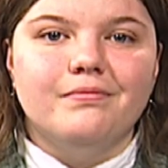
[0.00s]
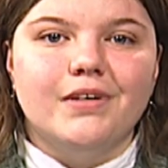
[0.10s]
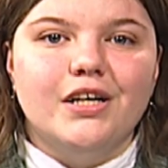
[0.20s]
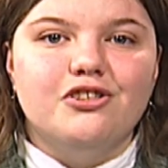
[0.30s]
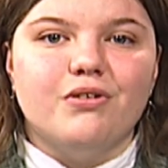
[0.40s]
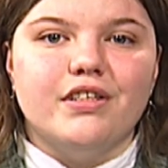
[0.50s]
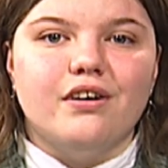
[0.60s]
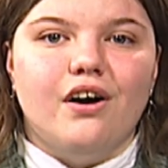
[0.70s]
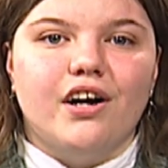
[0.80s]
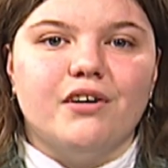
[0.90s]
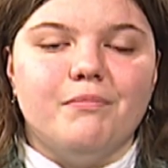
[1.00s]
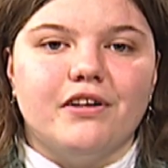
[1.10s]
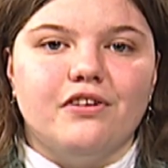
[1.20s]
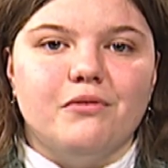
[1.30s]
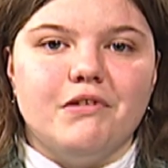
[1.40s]
Join the ARC of
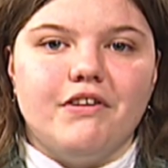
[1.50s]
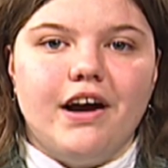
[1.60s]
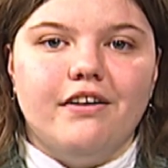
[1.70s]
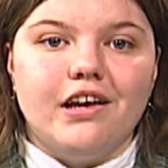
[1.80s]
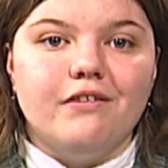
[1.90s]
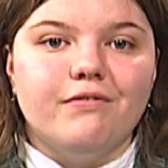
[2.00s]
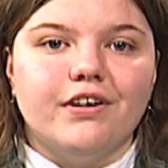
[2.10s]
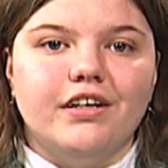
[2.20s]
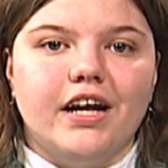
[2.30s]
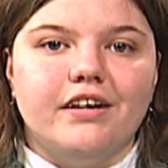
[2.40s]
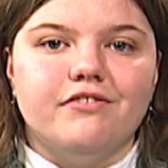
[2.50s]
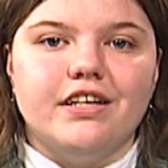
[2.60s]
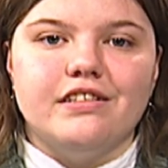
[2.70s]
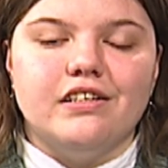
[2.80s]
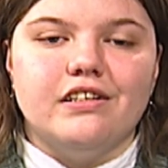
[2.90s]
Bartholomew County for a night of
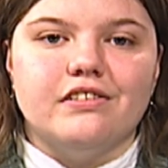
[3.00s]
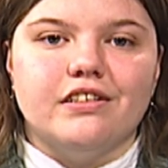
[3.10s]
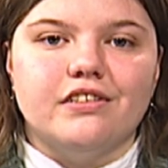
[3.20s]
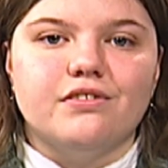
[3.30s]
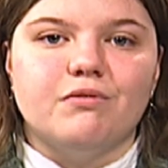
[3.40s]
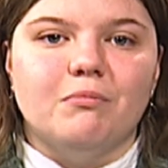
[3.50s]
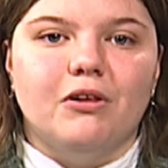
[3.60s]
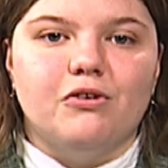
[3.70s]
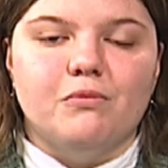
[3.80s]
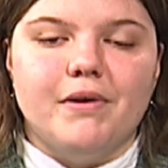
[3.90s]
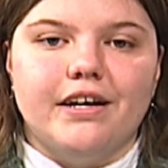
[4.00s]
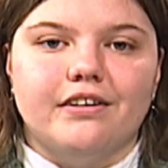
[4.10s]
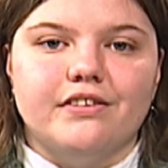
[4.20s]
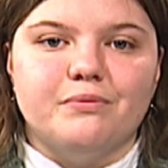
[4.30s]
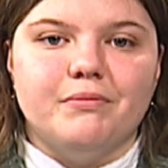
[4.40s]
tasty desserts from local
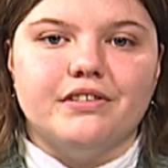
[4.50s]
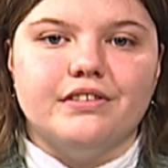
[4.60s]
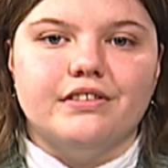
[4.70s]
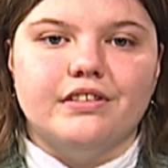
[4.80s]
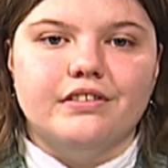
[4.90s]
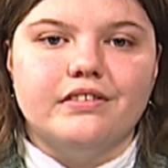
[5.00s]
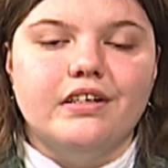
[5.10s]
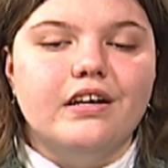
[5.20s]
bakeries and businesses,